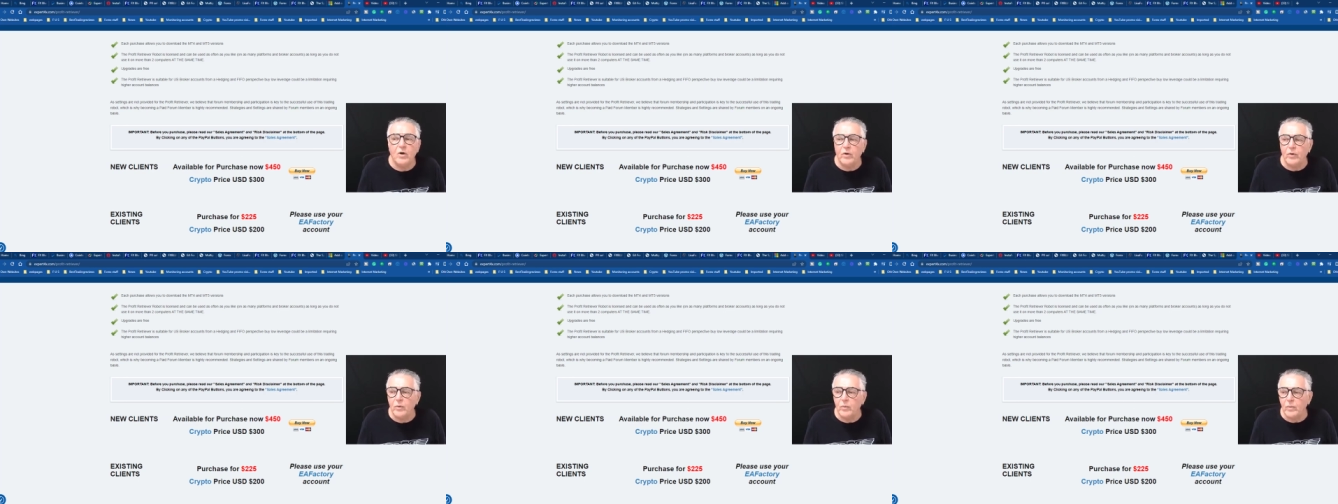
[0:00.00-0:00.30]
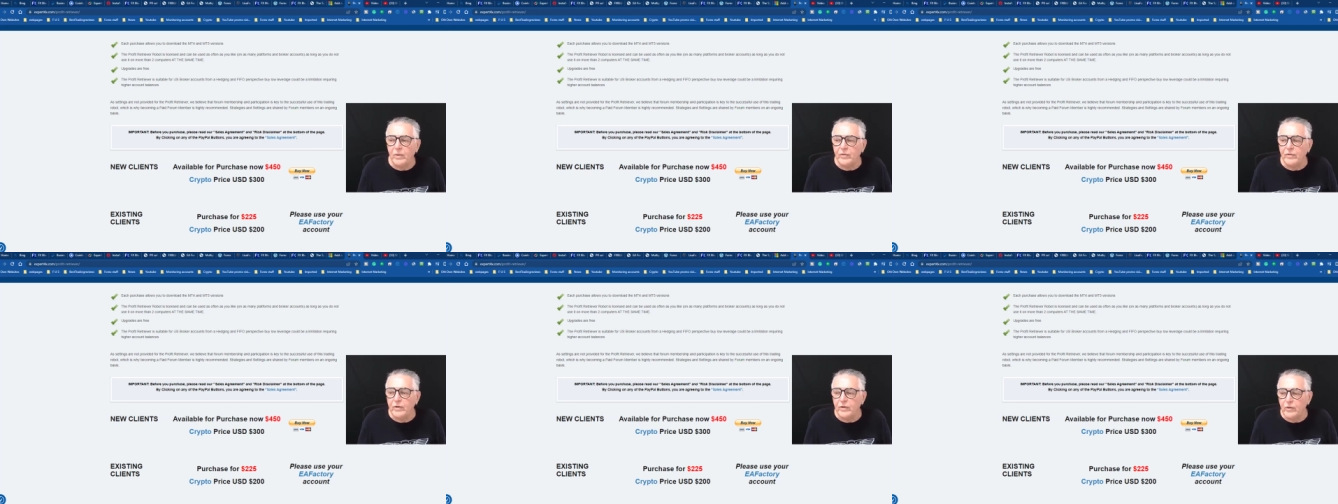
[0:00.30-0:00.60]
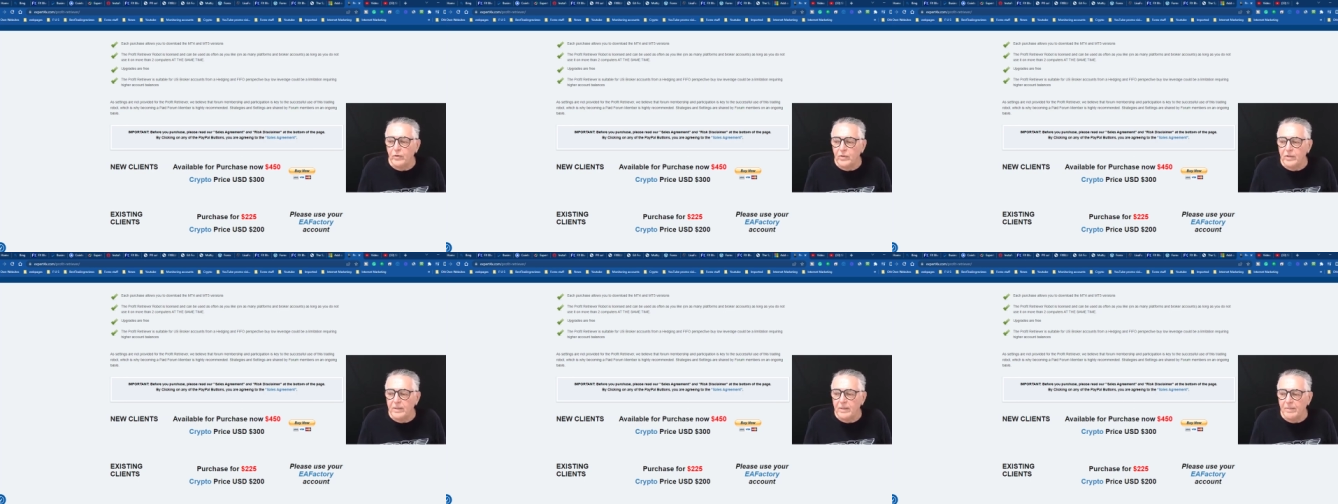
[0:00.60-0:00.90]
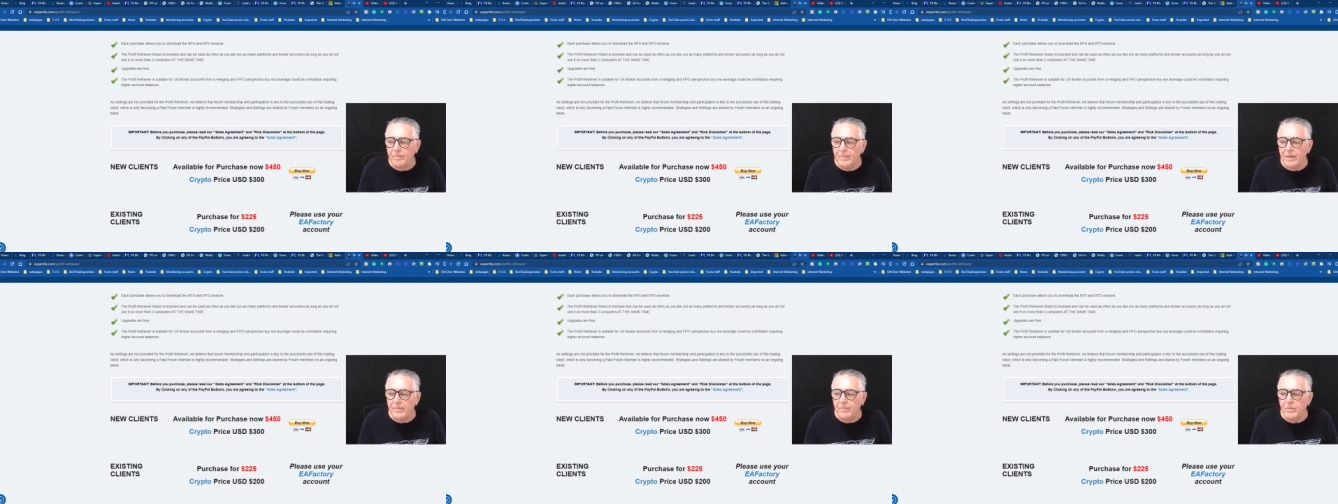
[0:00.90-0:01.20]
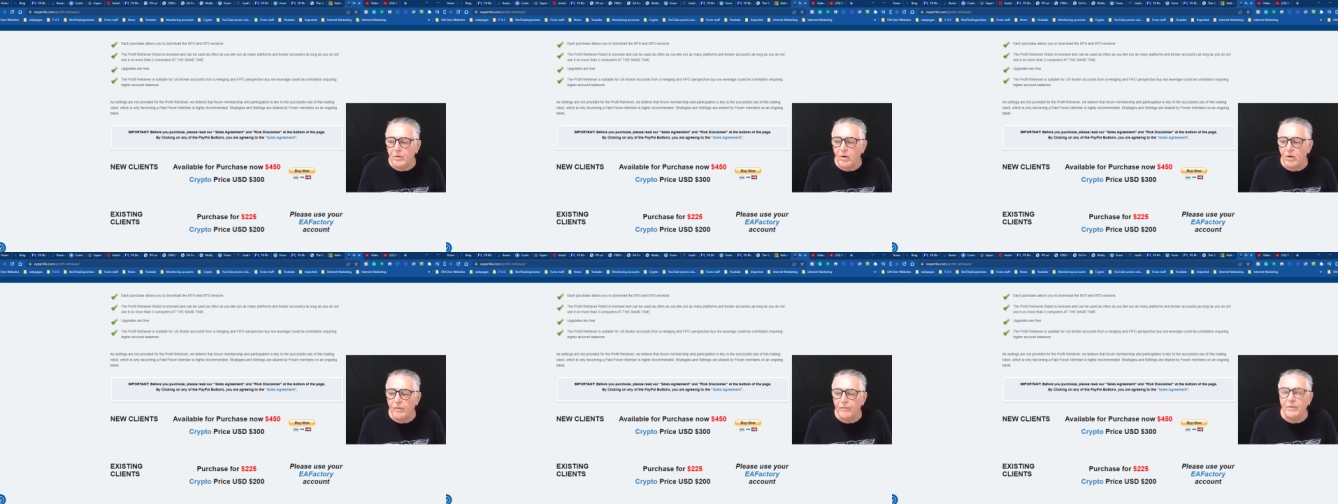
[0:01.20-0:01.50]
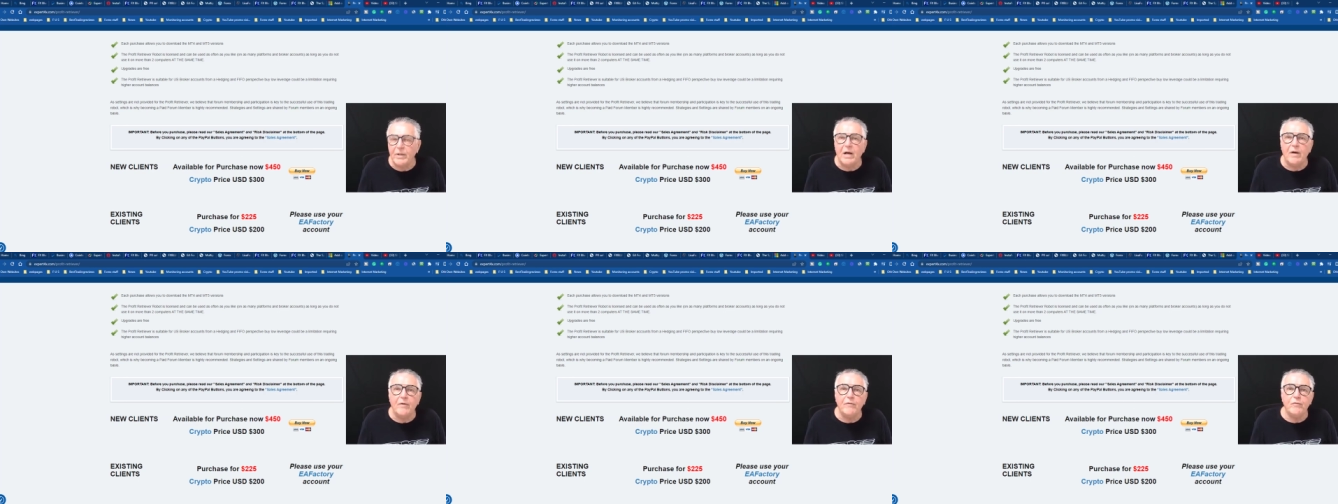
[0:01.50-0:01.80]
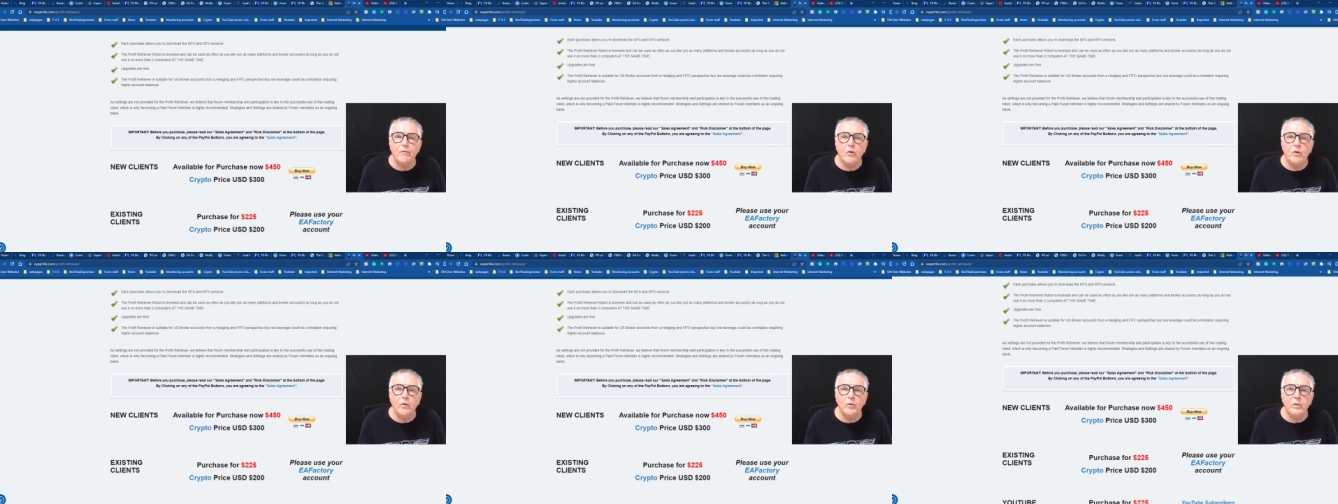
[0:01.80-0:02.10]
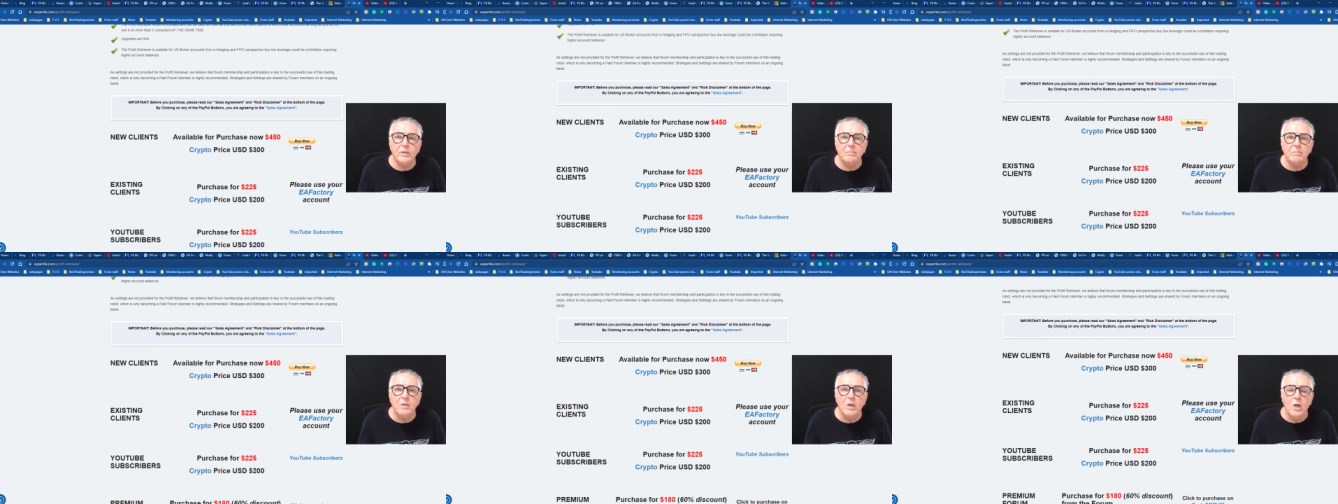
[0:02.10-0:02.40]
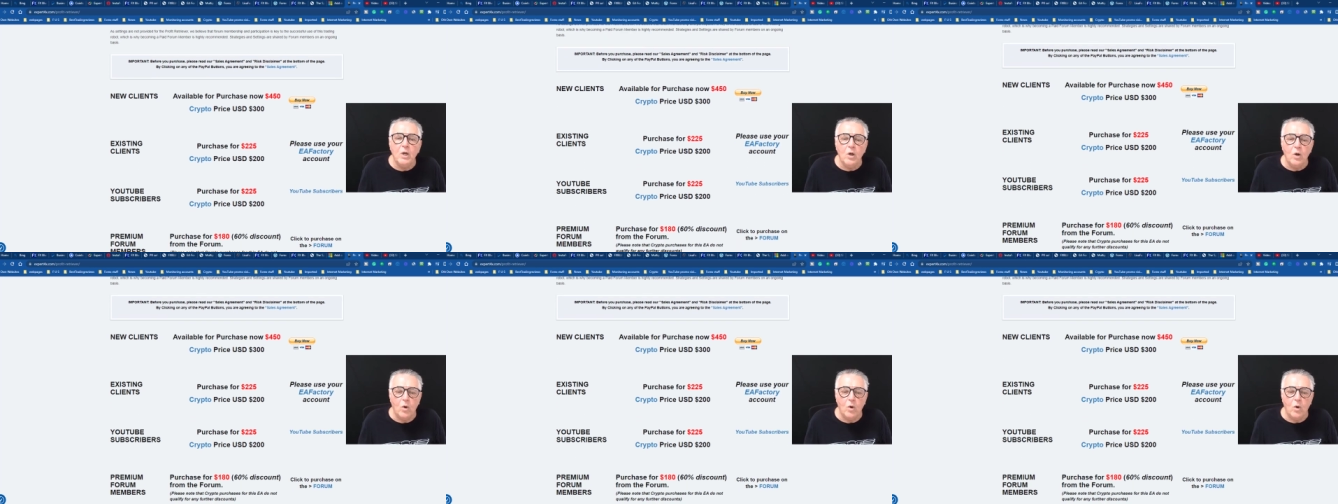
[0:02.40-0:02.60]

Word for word: on whether you're a member of our forum